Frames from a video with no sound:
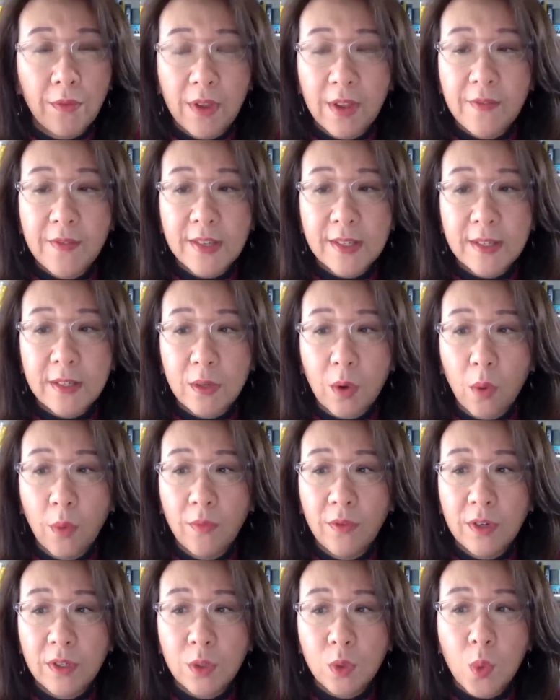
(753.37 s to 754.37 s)
he visited
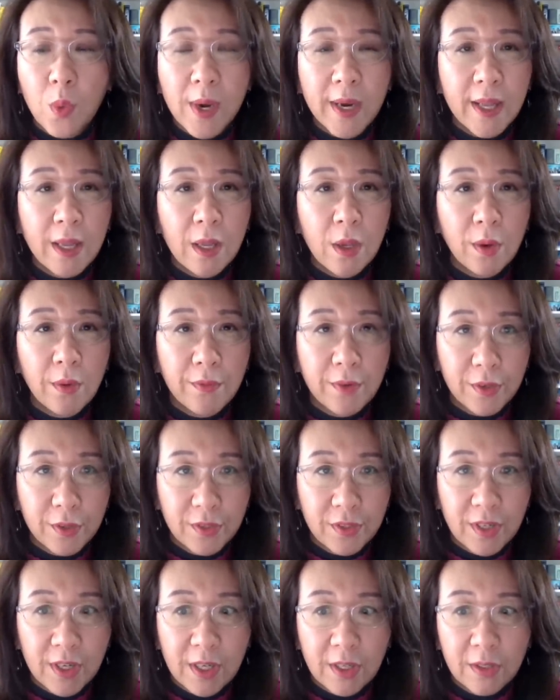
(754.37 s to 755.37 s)
over twenty
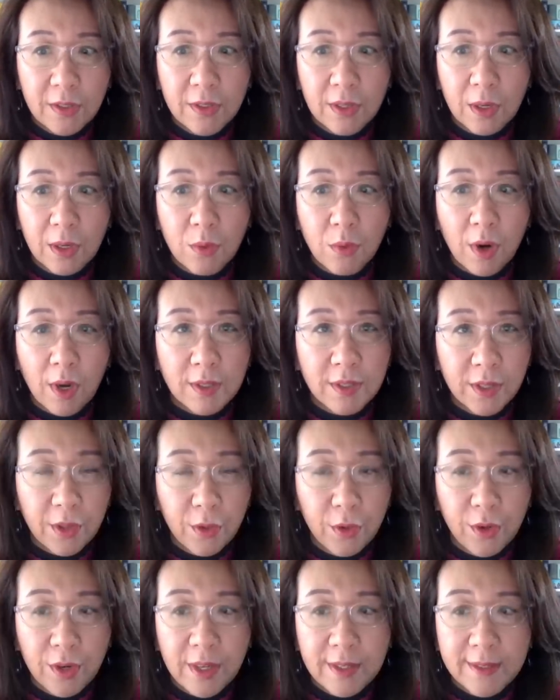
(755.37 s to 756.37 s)
universities across
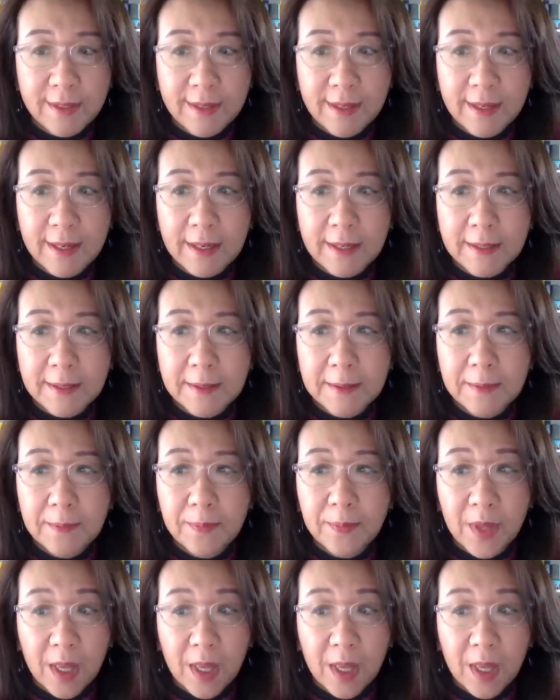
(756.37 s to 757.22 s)
thirty cities